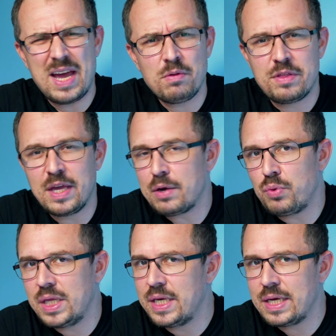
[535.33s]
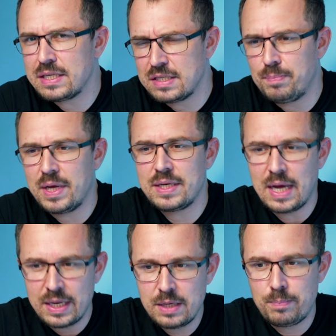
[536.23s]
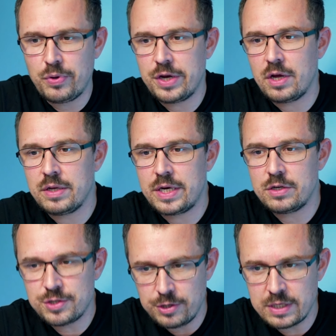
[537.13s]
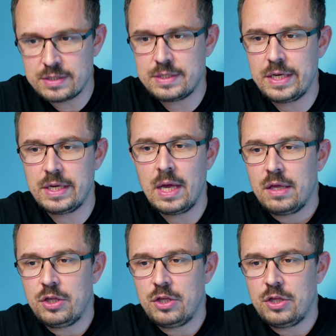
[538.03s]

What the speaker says: I don't think it really does, but I did put it on there so you can see